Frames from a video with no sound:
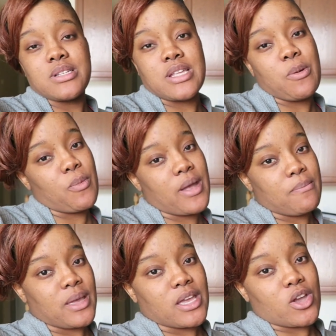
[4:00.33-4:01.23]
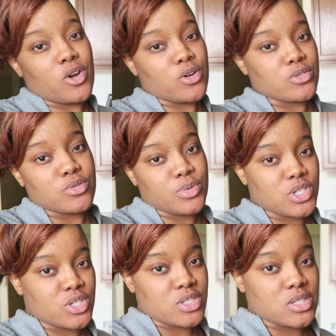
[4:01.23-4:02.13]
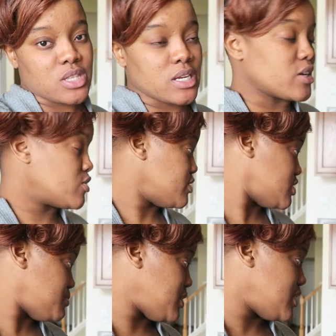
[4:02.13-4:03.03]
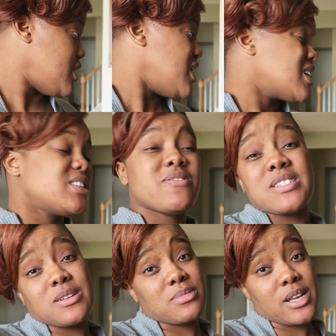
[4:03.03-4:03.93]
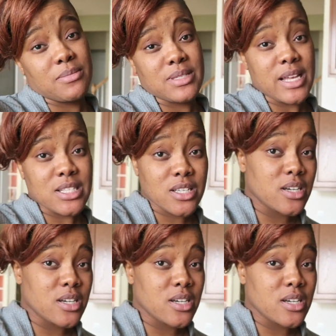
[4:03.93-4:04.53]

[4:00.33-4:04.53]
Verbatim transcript: the same way I'm making hers, which is thin and crispy, because even sometimes that's